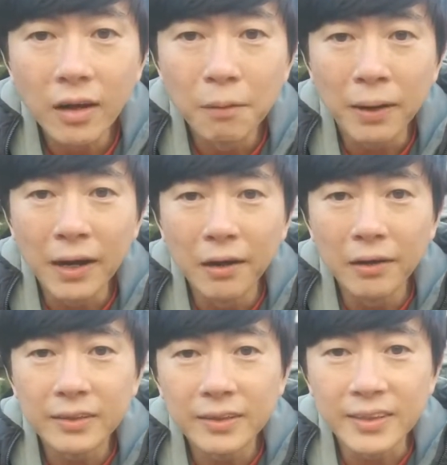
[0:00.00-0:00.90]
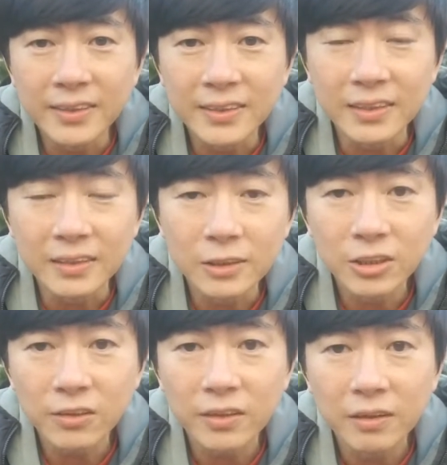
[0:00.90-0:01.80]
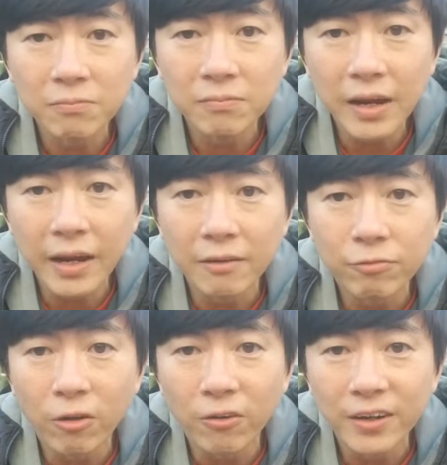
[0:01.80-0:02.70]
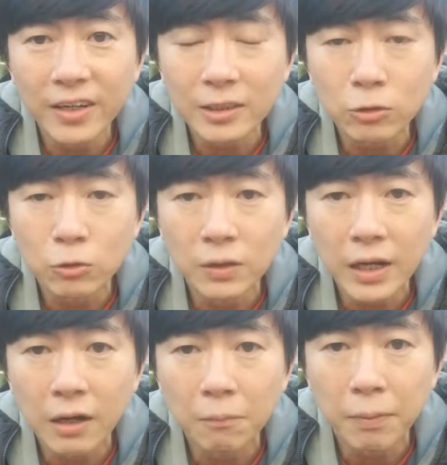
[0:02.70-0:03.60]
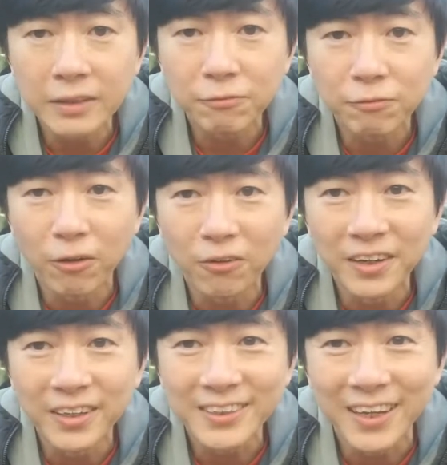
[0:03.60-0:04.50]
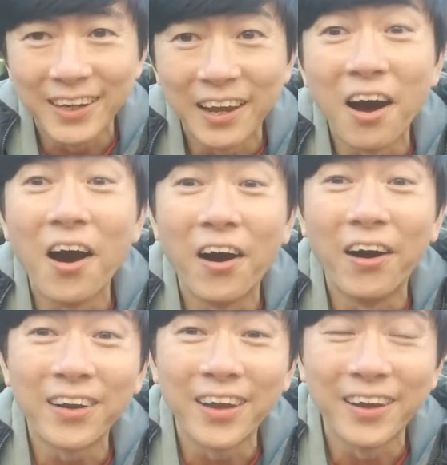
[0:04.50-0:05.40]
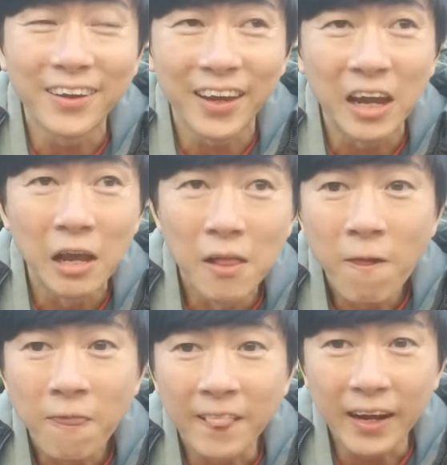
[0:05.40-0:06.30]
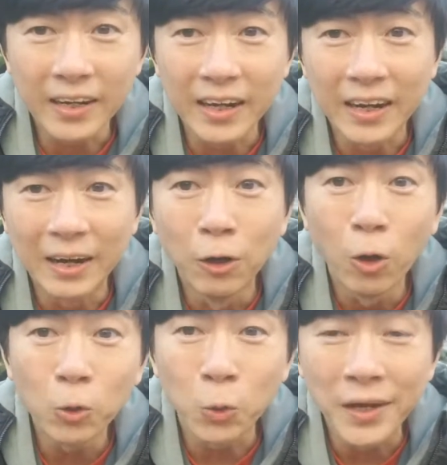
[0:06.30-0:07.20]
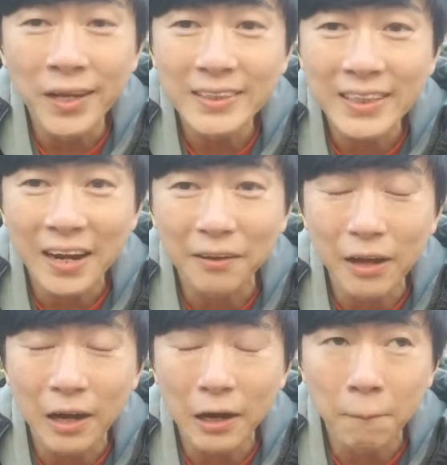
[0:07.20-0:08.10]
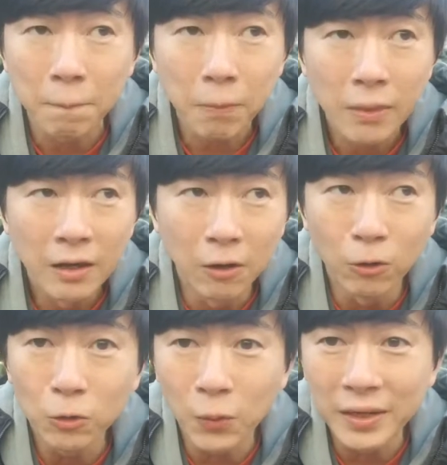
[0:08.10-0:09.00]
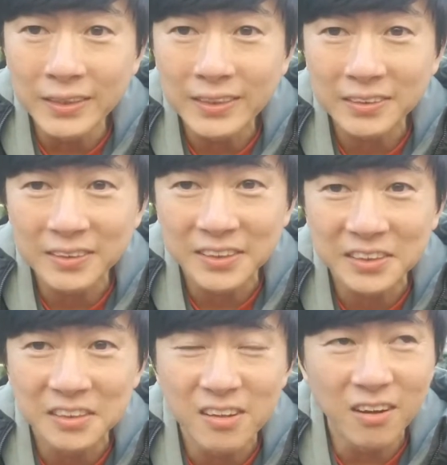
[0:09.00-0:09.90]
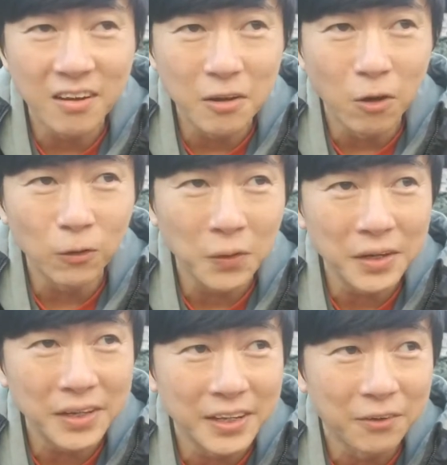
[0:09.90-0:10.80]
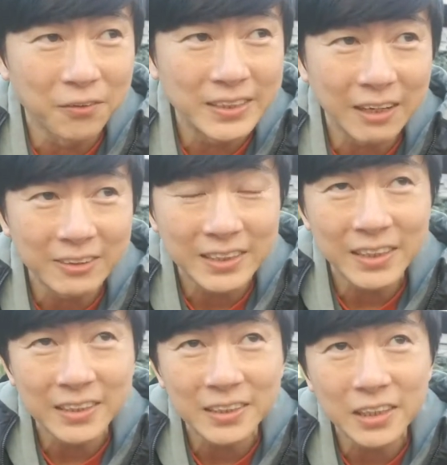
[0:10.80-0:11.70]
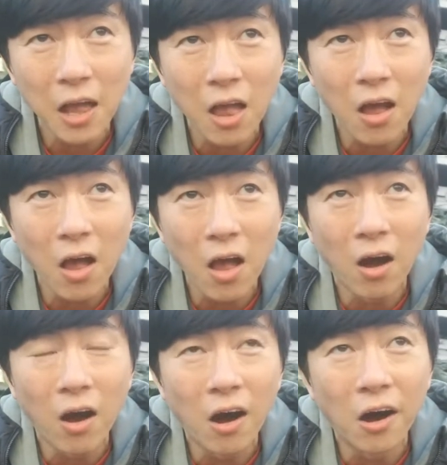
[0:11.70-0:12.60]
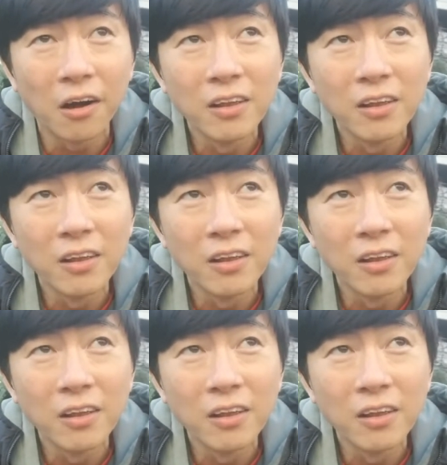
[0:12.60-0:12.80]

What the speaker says: But kissing short term, and Florida is cooled down by Florida standard. Oh, okay. Like low 20s kind of, low 20 degrees Celsius or